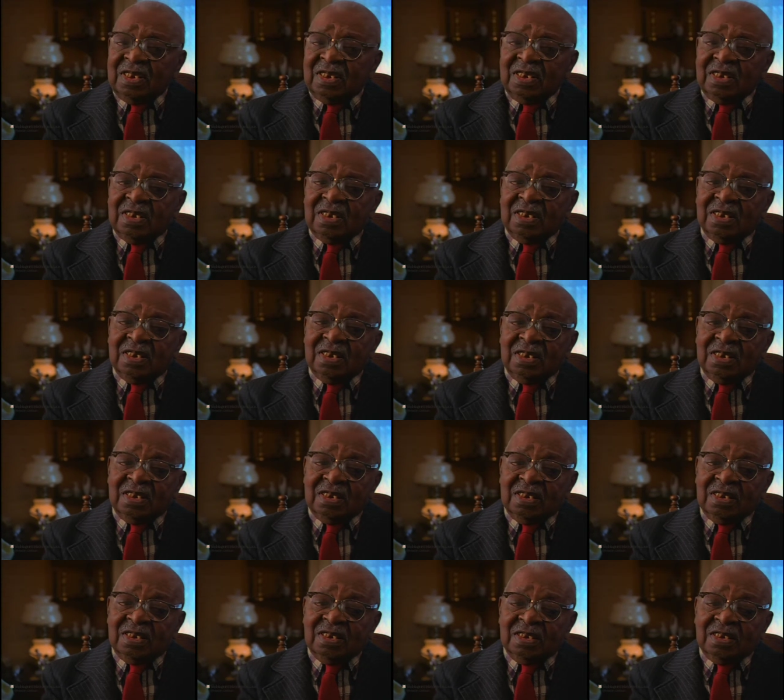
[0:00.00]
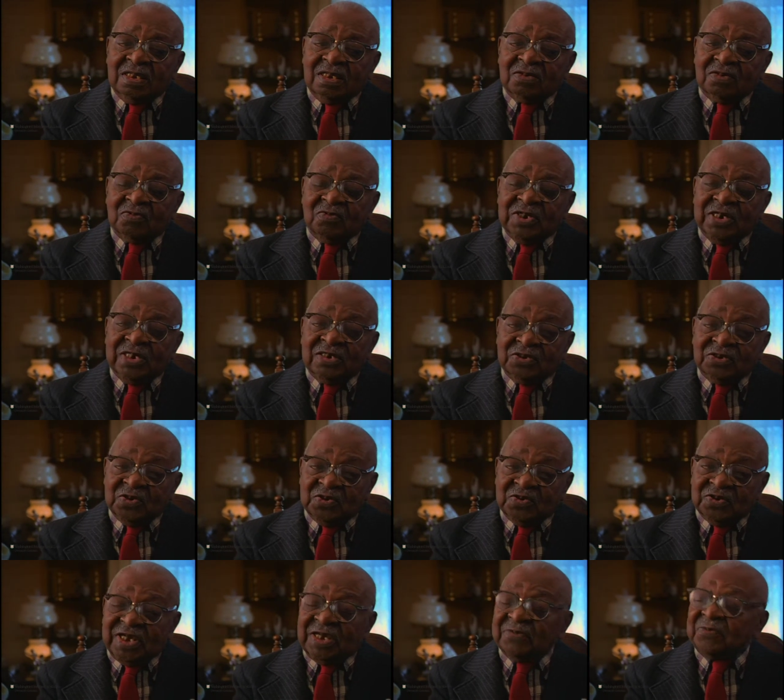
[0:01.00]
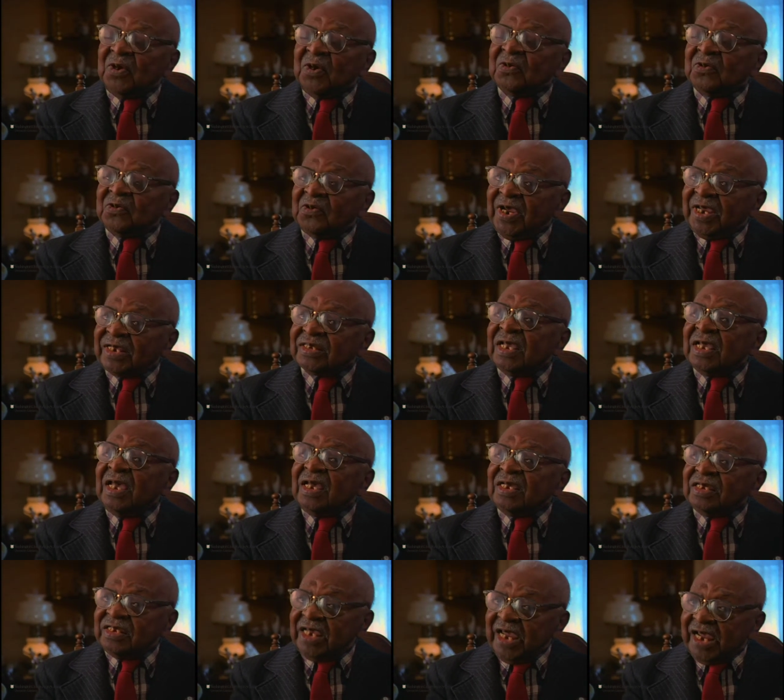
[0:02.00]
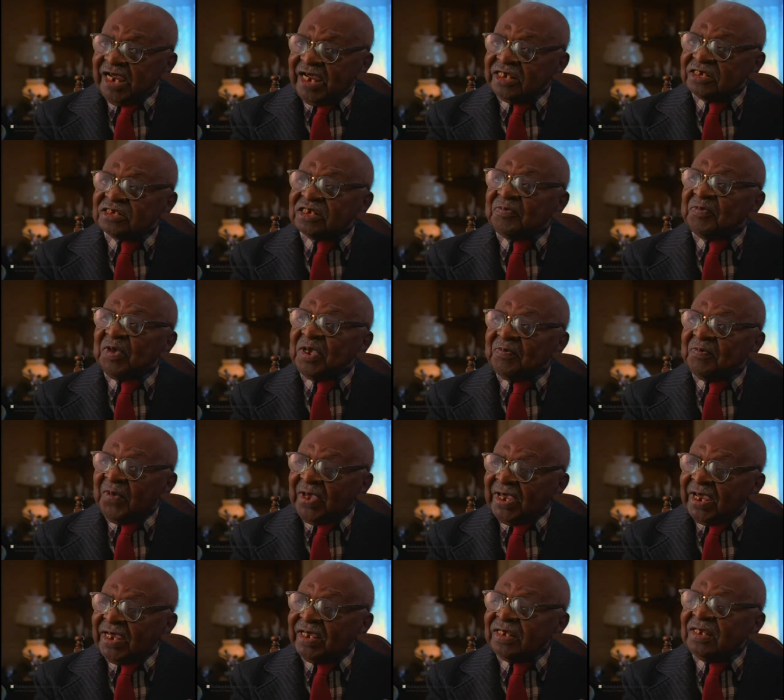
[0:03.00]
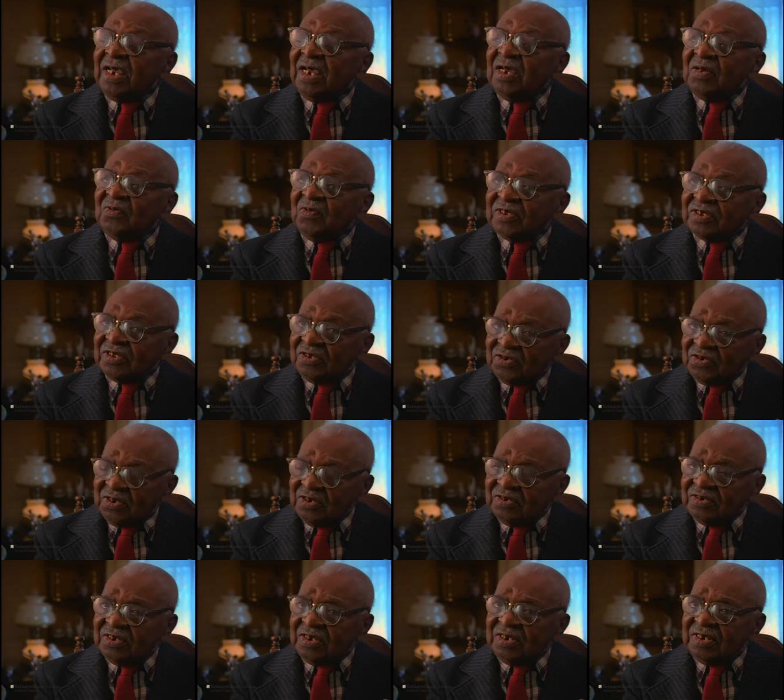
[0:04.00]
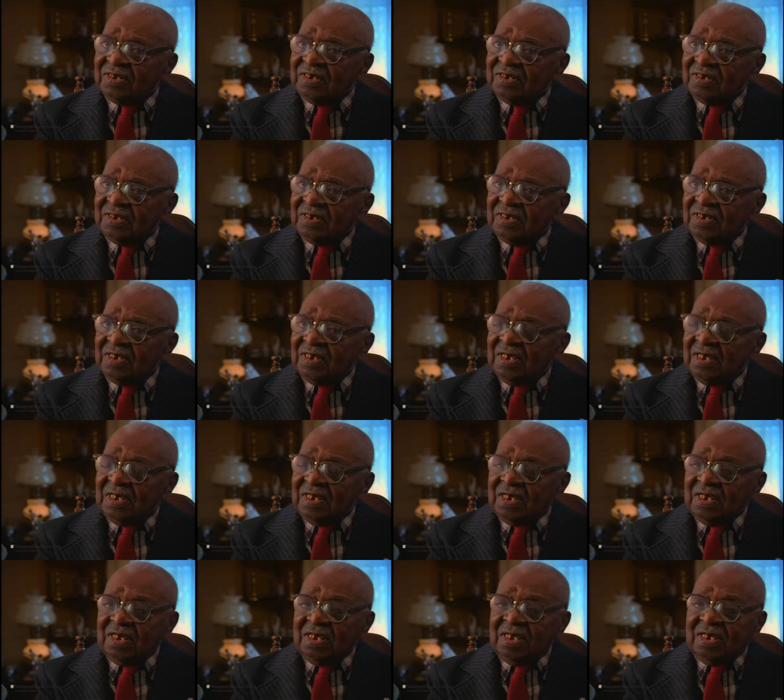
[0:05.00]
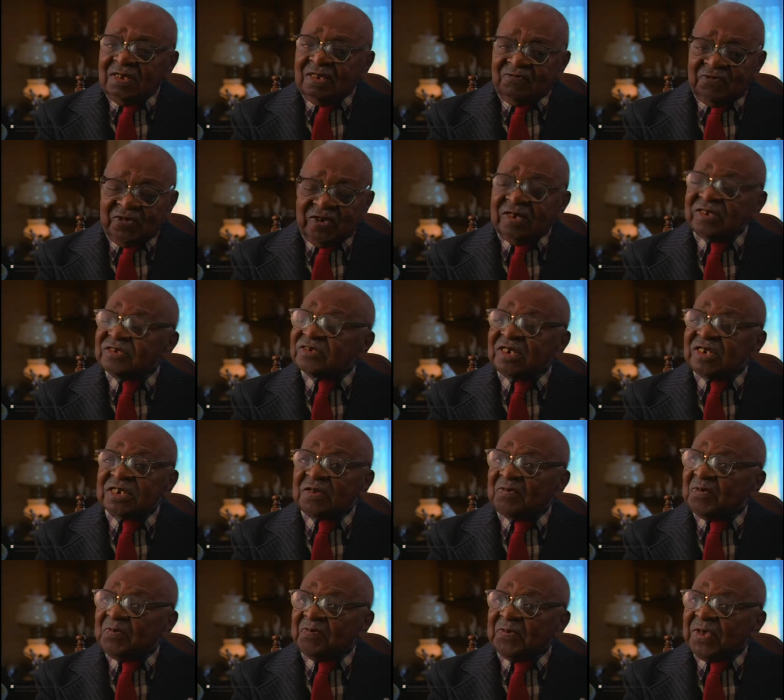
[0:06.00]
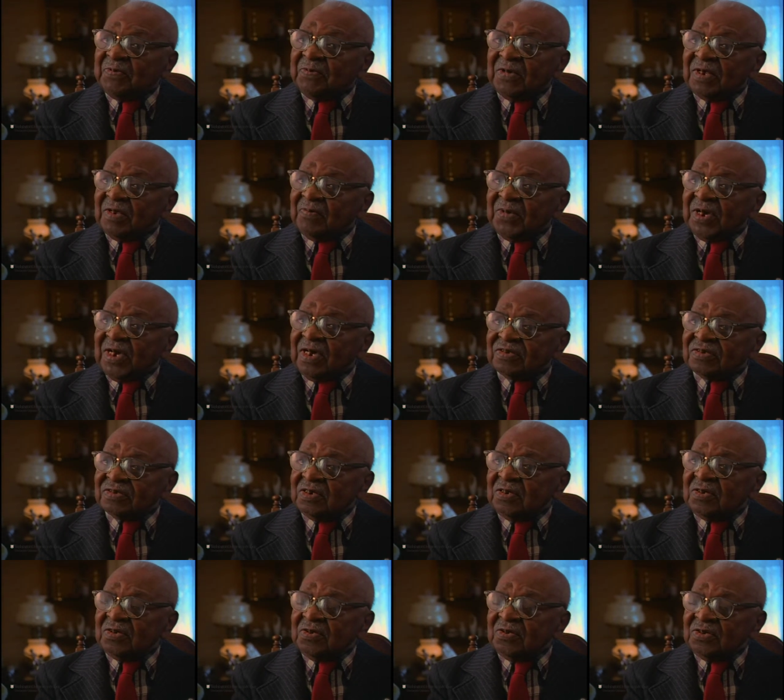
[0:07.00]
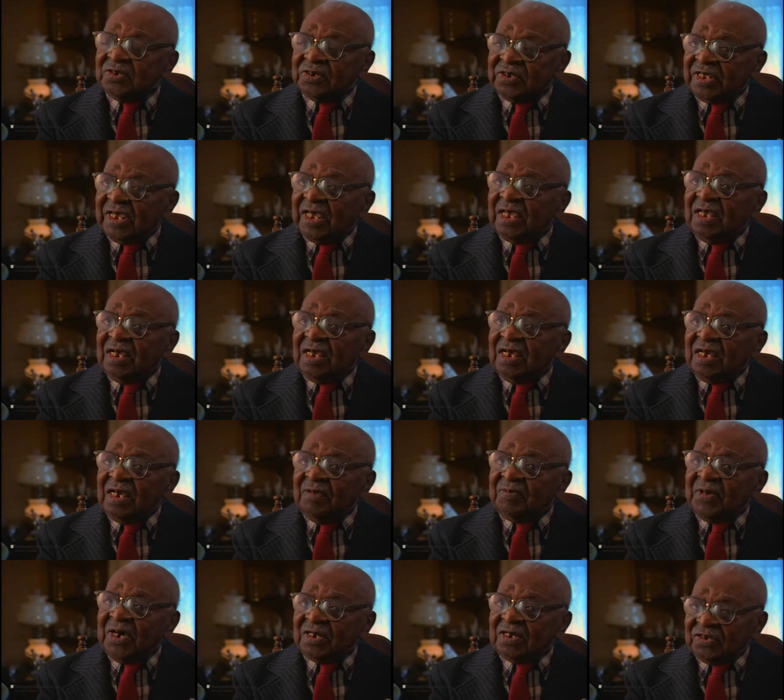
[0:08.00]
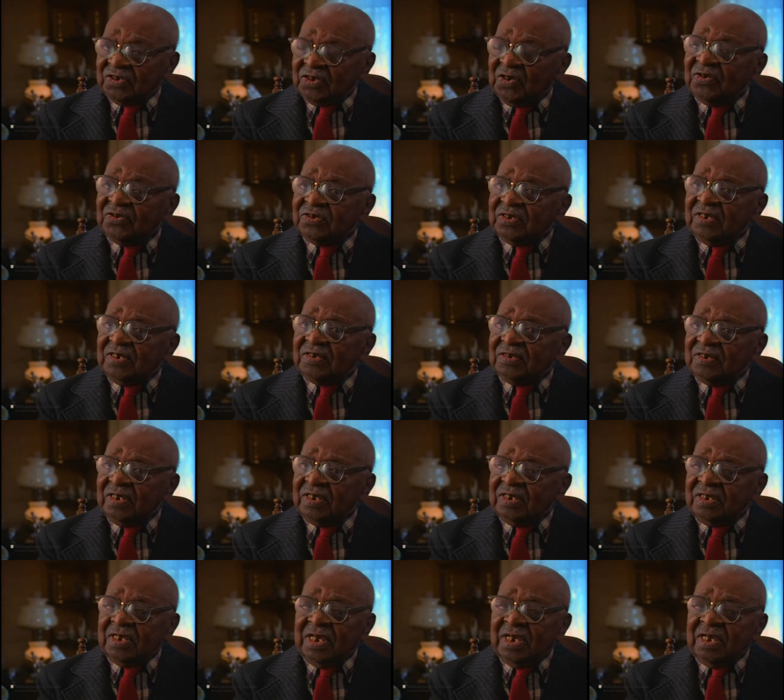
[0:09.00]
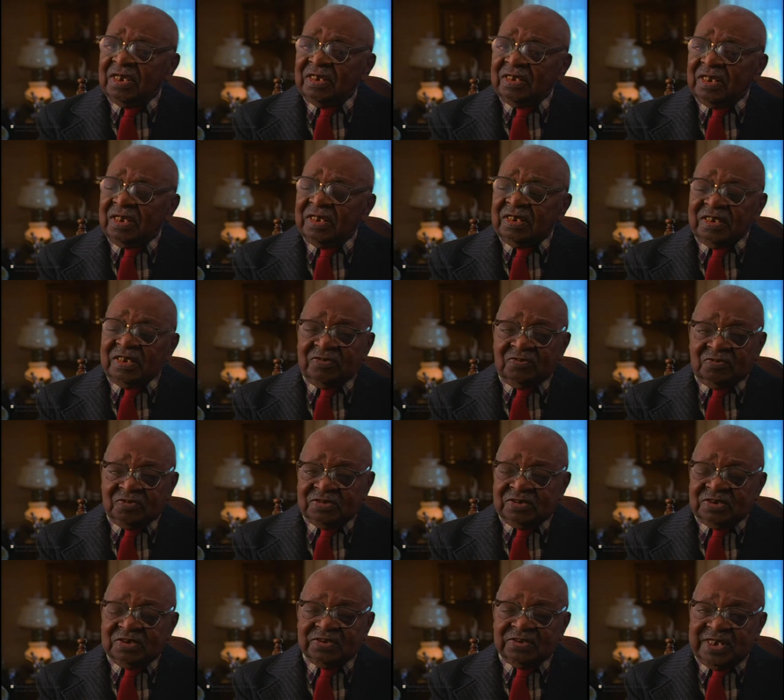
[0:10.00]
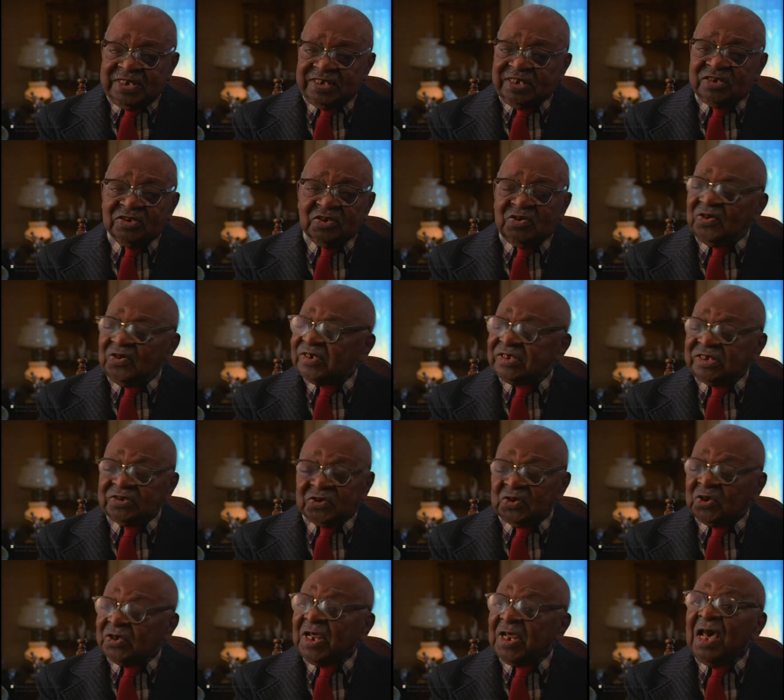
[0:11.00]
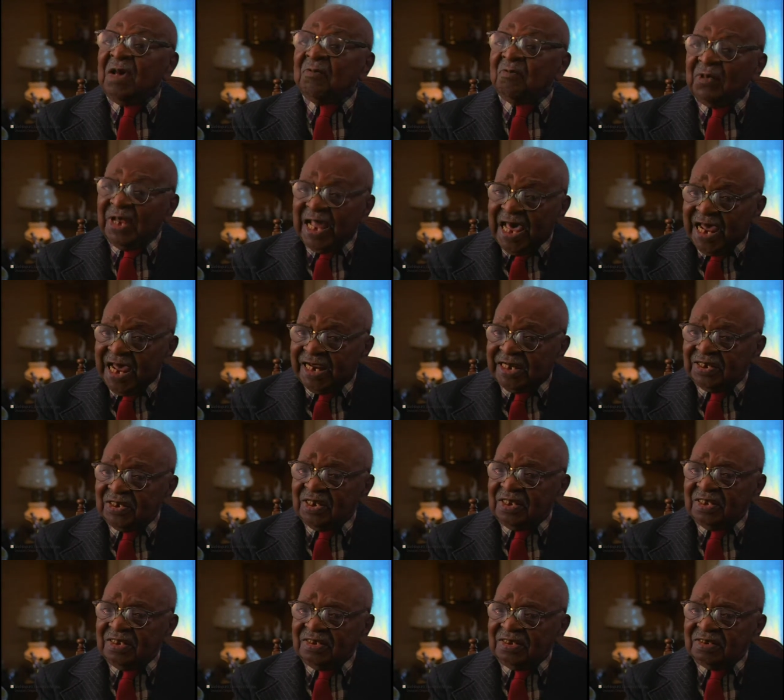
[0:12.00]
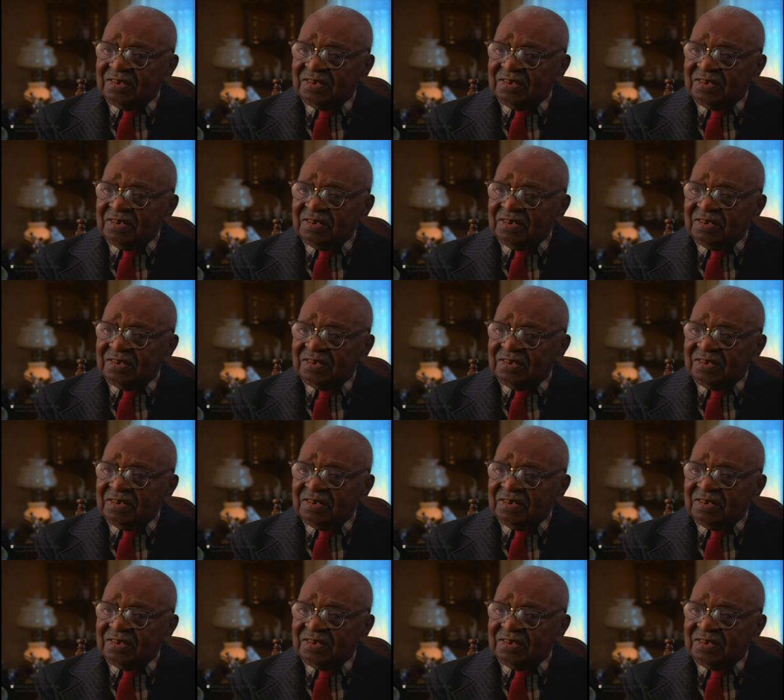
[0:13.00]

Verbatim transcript: Uh, we knew that were great gains to be made with the union. Very sensible people about knowing about the union. They, they, they didn't go into it blindly.